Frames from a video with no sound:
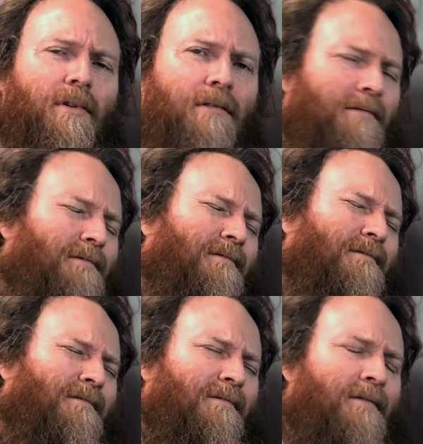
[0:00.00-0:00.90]

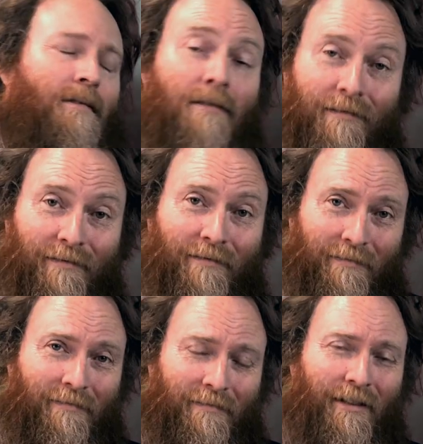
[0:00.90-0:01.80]

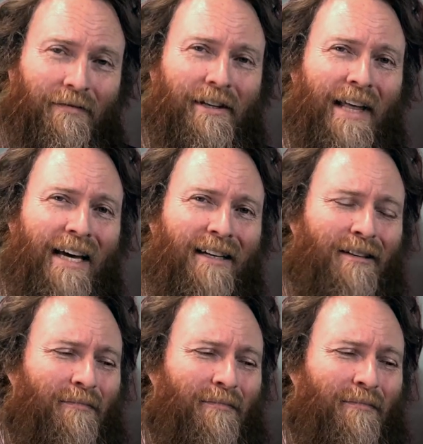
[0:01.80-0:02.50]
You feel that?